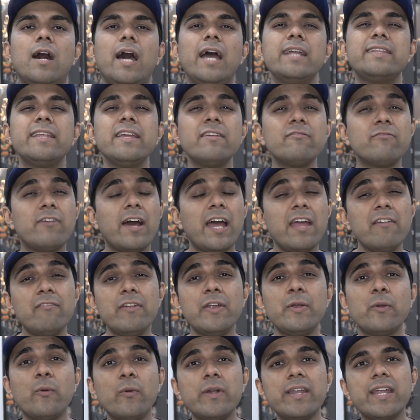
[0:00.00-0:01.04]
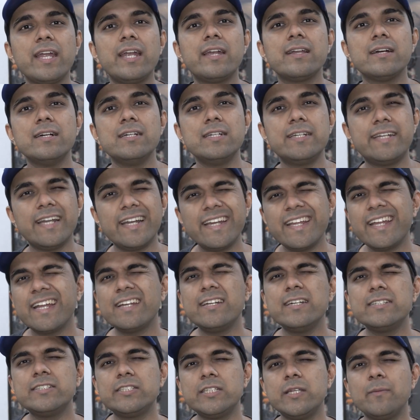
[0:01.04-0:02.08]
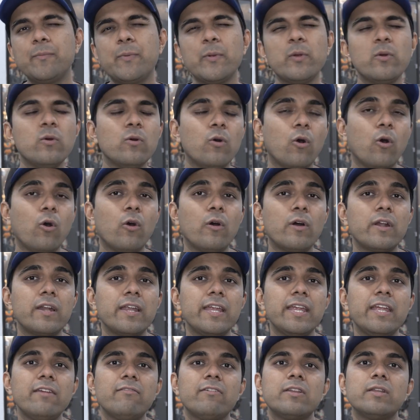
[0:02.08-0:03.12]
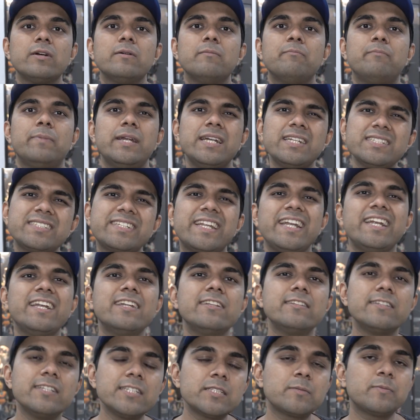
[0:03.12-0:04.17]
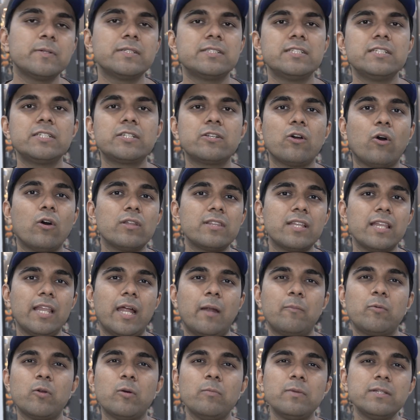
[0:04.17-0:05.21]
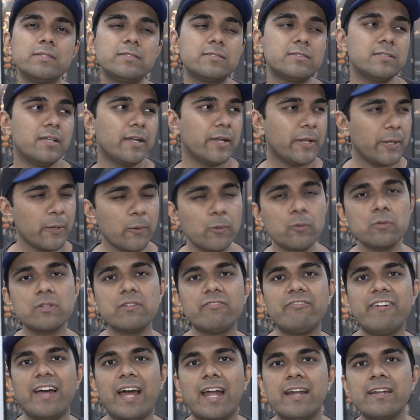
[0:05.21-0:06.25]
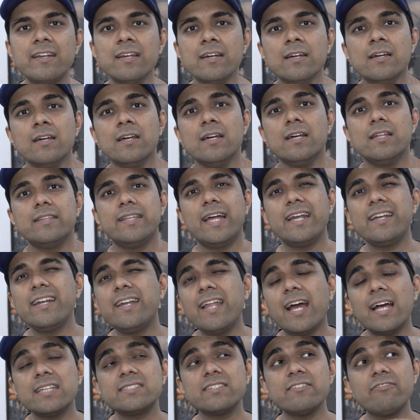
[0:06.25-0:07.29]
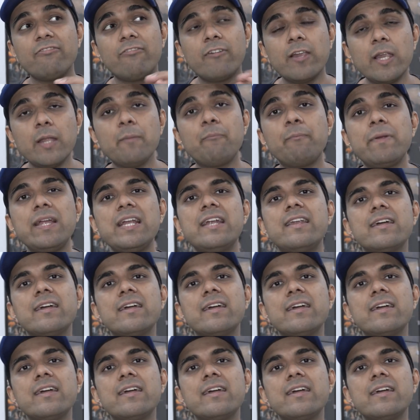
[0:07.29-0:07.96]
I think why we don't get a dedicated G P U or even a better screen in this budget on the laptop is due to the fact that it has a flippy